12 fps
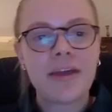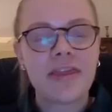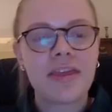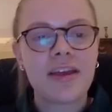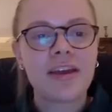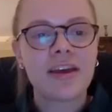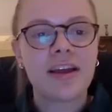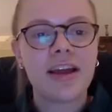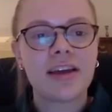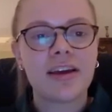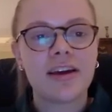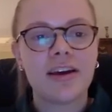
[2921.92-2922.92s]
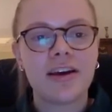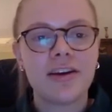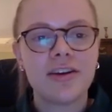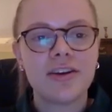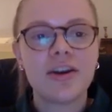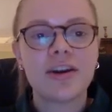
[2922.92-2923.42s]
think at like a
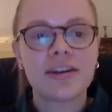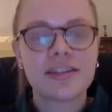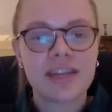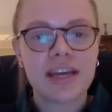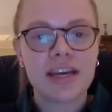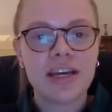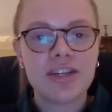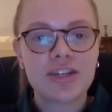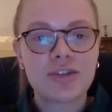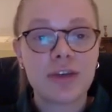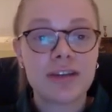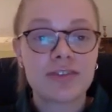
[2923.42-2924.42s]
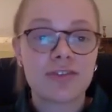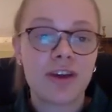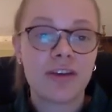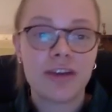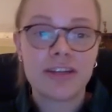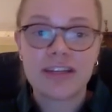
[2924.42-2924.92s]
younger stage, try
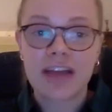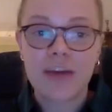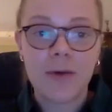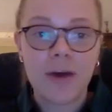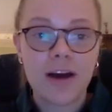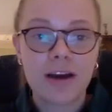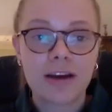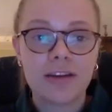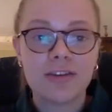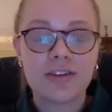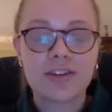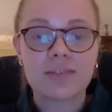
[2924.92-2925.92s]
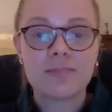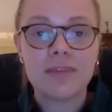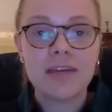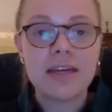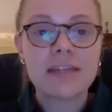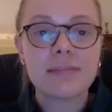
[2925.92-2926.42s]
and create a network and just
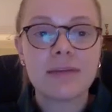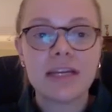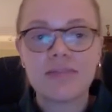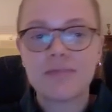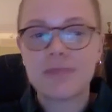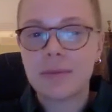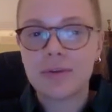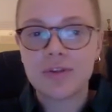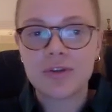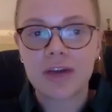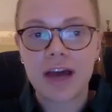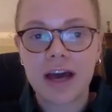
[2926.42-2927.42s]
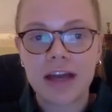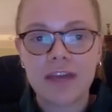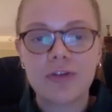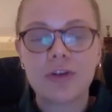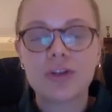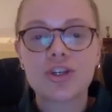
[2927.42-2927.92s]
meet as many different people as you can. If
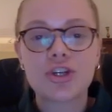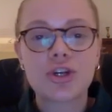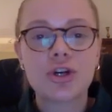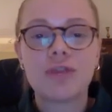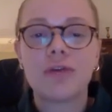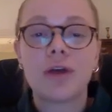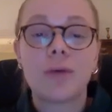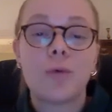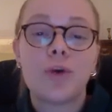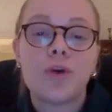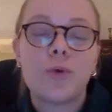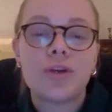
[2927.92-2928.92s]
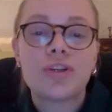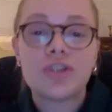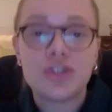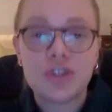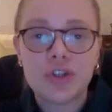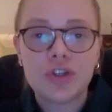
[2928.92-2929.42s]
you're unsure of like what you want to
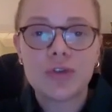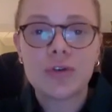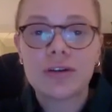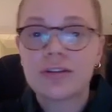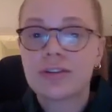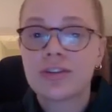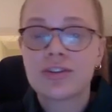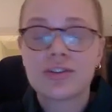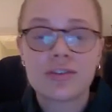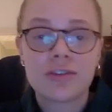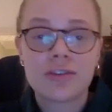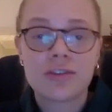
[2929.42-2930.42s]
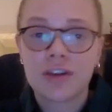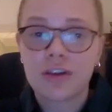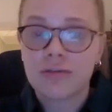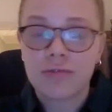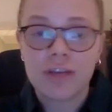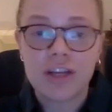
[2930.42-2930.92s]
do, just
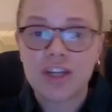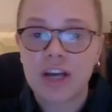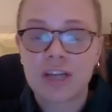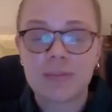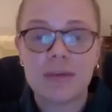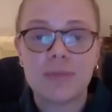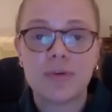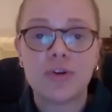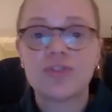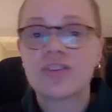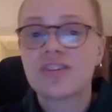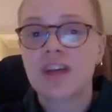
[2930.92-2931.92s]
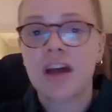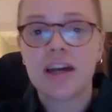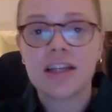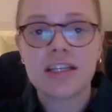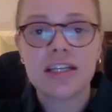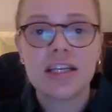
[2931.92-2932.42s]
reach out to people,
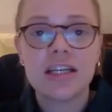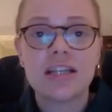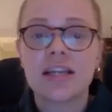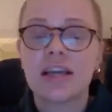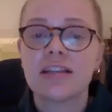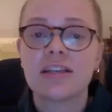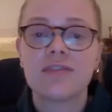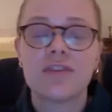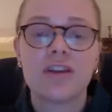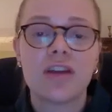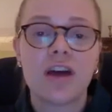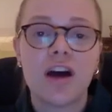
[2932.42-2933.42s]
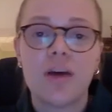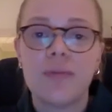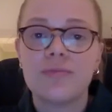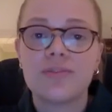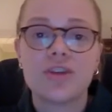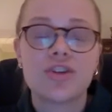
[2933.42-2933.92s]
societies, like different
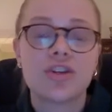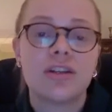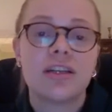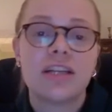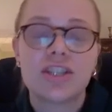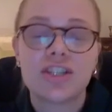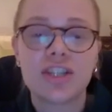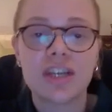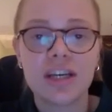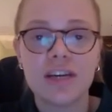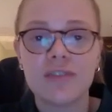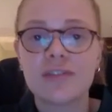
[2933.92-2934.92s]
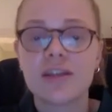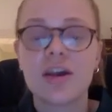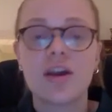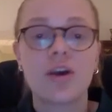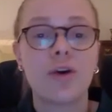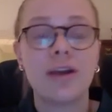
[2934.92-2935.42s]
social initiatives,
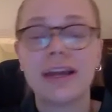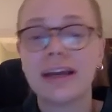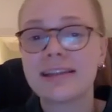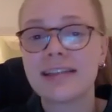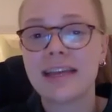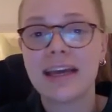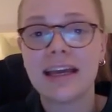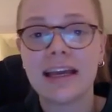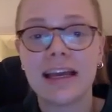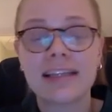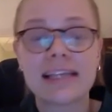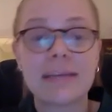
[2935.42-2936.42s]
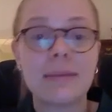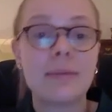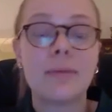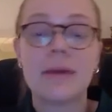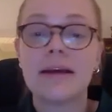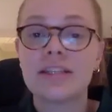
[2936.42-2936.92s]
go on LinkedIn, like send people
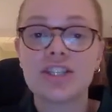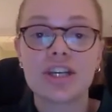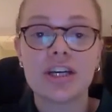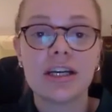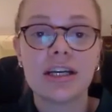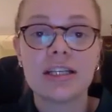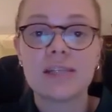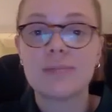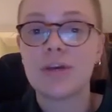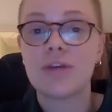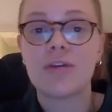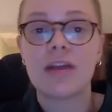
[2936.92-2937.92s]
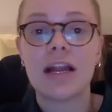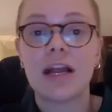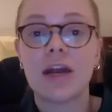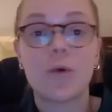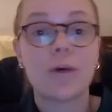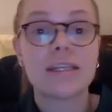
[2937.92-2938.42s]
messages, be really
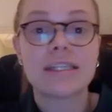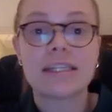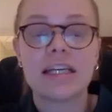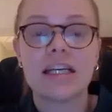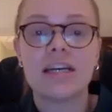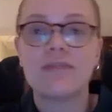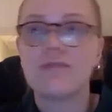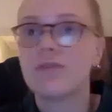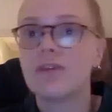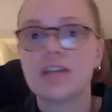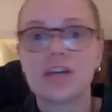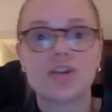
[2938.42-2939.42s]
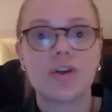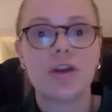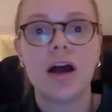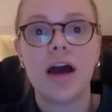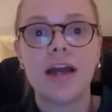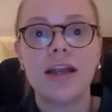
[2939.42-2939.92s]
inquisitive, research
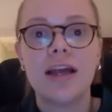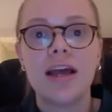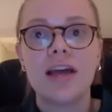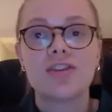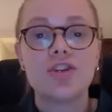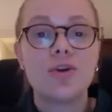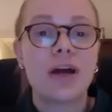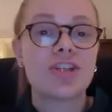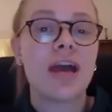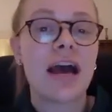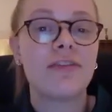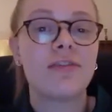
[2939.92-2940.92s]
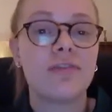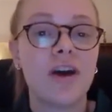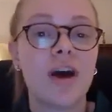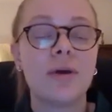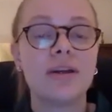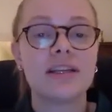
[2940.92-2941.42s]
online, so you actually have a
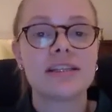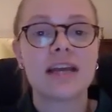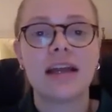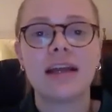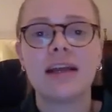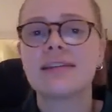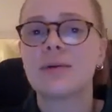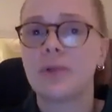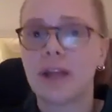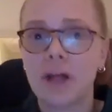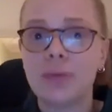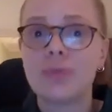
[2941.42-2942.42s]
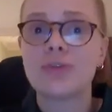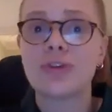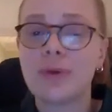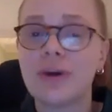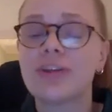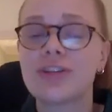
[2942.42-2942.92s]
firm understanding, because it will help you so
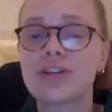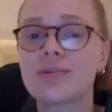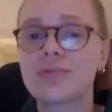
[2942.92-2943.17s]
much.